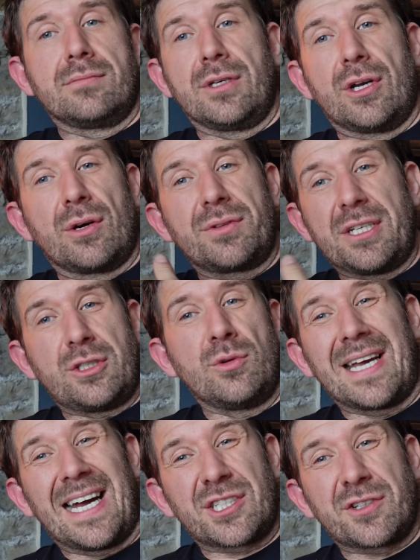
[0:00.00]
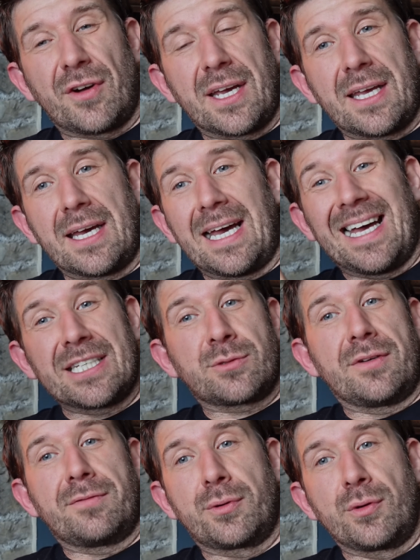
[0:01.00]
they do catch fire, as
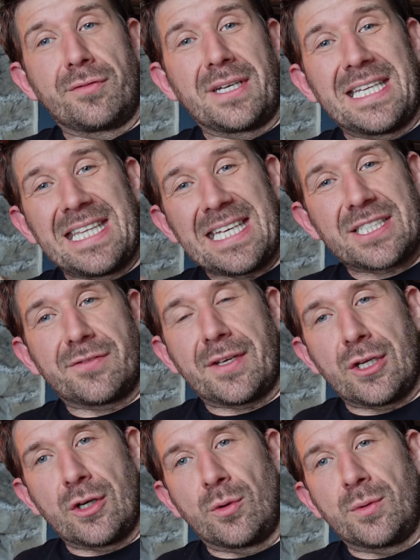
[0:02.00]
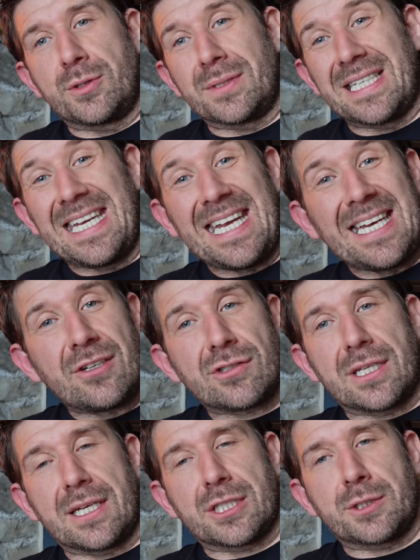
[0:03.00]
we've proven in this video, which was an
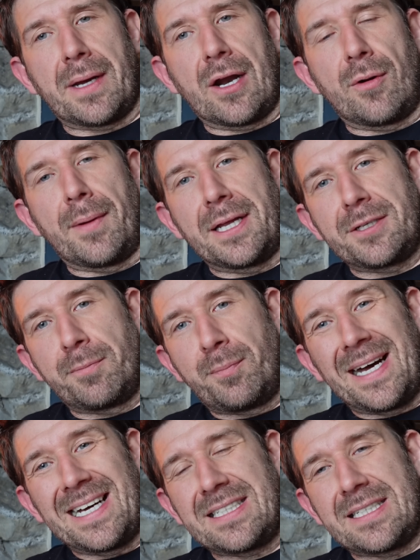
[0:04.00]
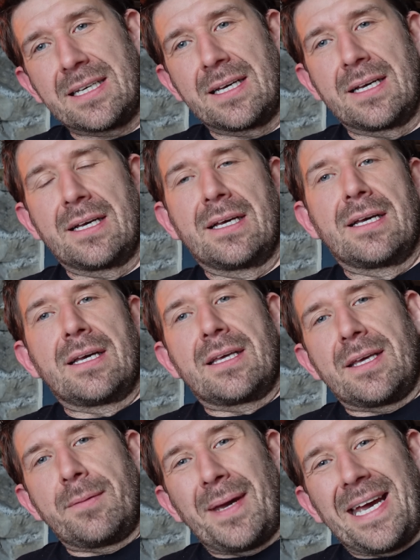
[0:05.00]
interesting experiment, but
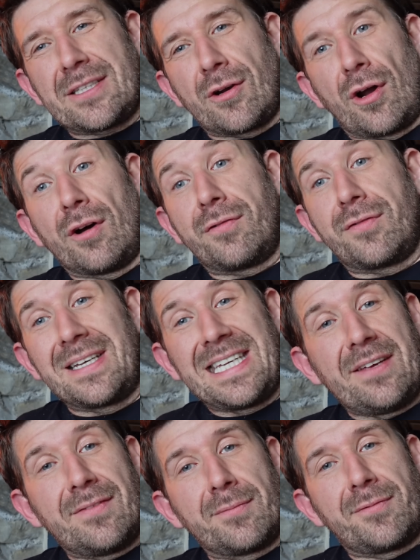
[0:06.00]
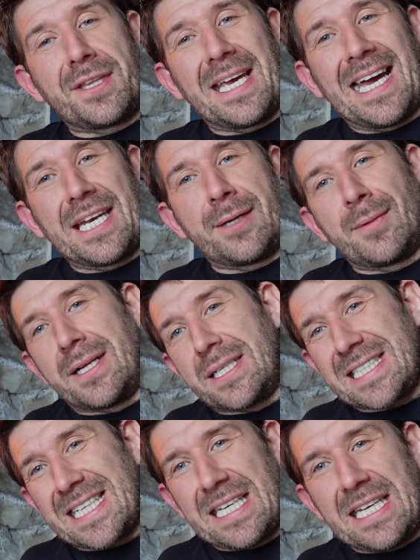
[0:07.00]
they better off leave them for the
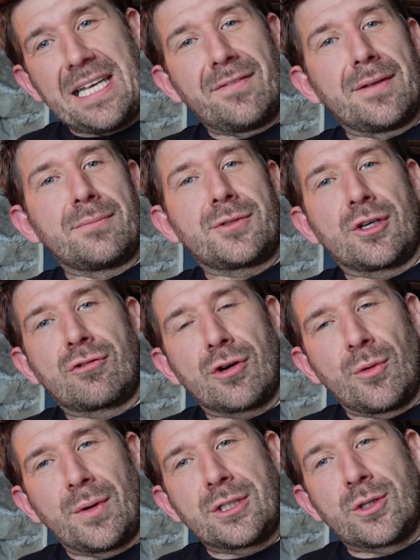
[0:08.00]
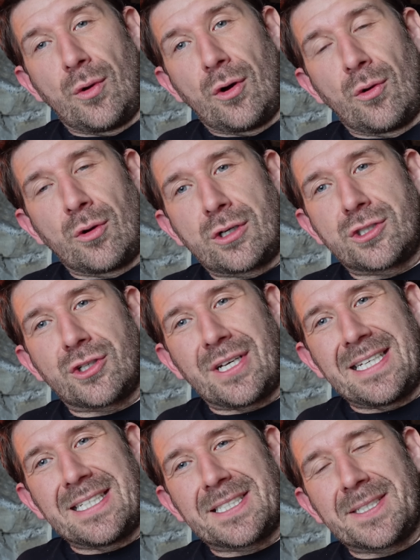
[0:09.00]
animals, leave them to grow into oak
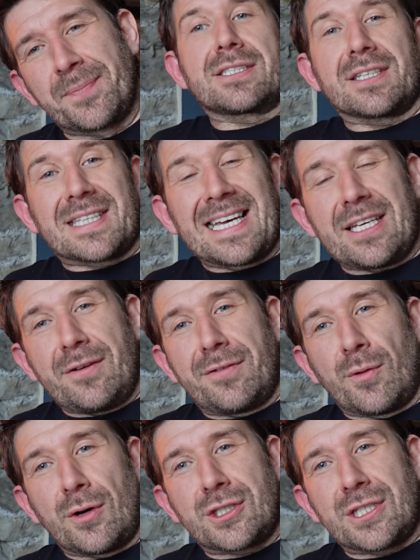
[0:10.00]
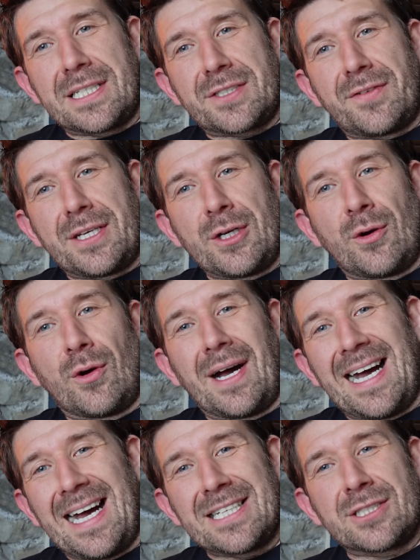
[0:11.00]
trees. So thank you for watching this video.
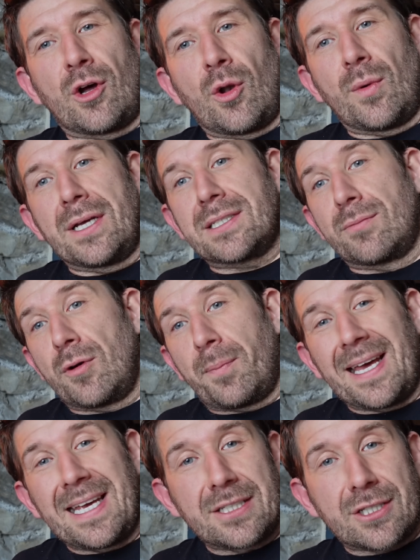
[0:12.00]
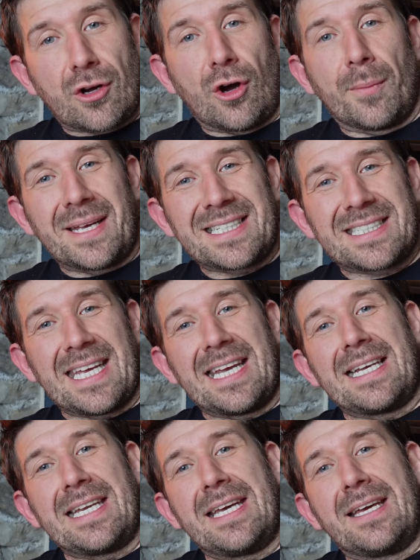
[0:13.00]
As always, I'm replying to comments
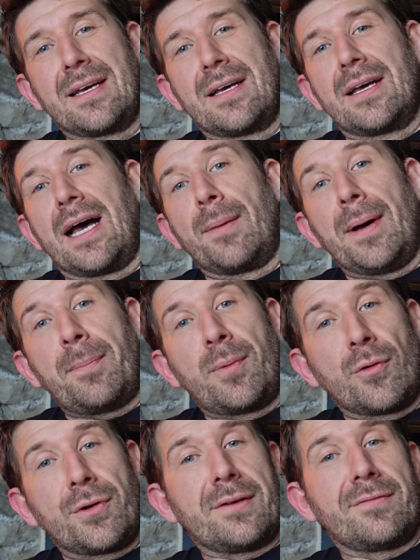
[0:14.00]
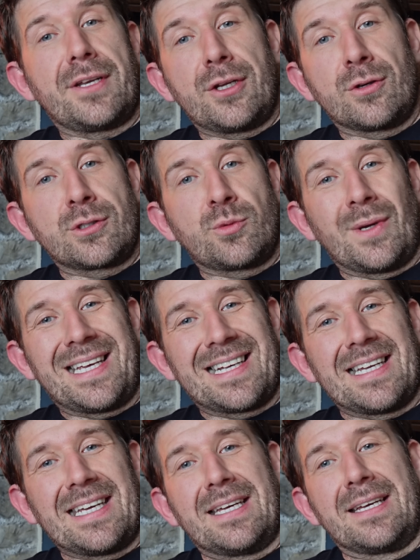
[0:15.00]
daily. I'm uploading videos
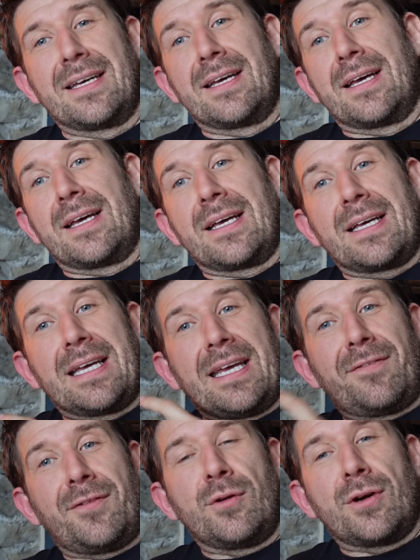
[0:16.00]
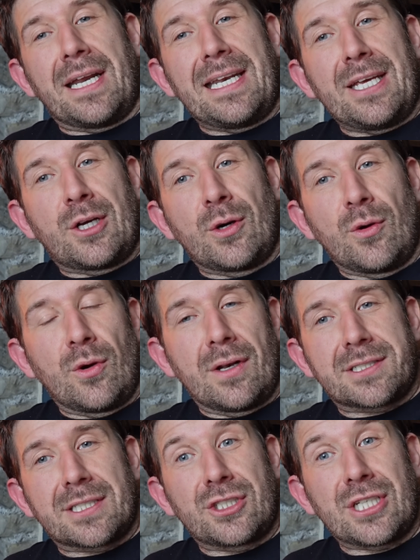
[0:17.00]
weekly. If you got any cool
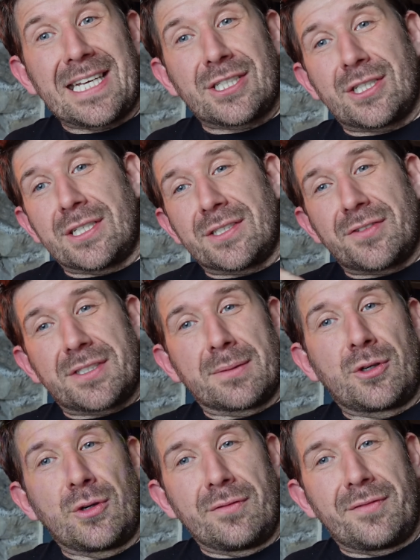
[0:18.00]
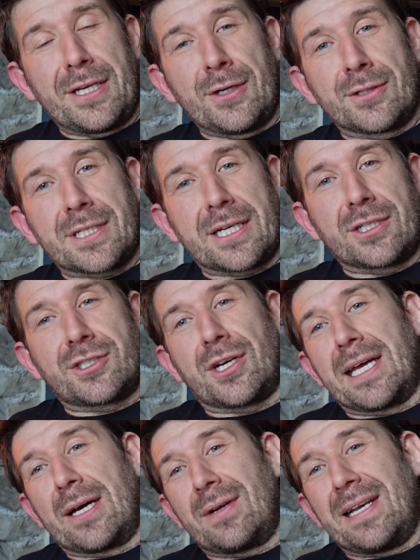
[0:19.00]
suggestions for some cool videos I could
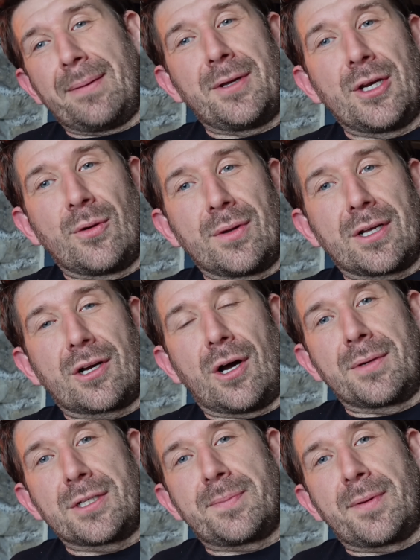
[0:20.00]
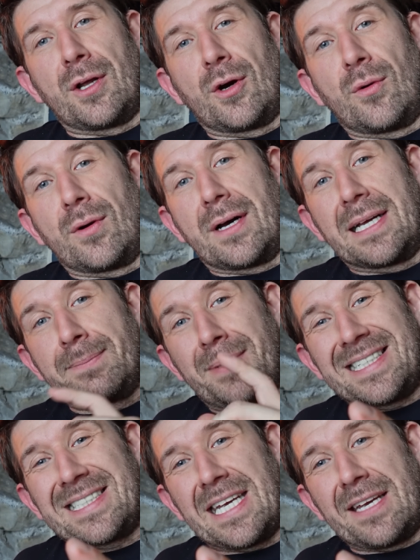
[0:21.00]
try out, let me know in the comments below, and
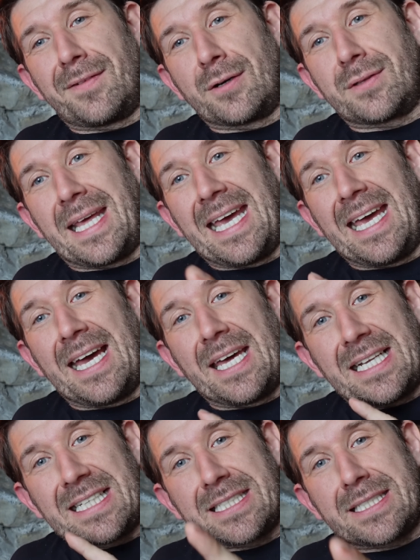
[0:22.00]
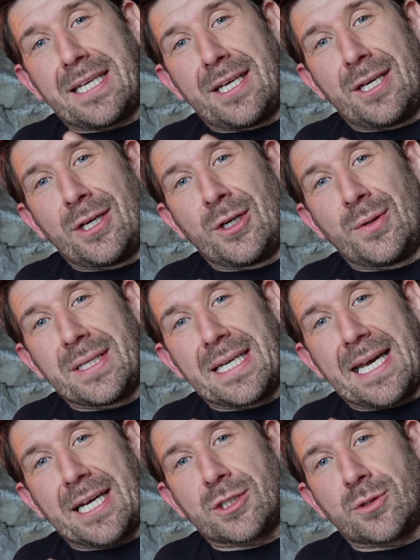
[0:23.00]
be safe out there, and I'll see you in the next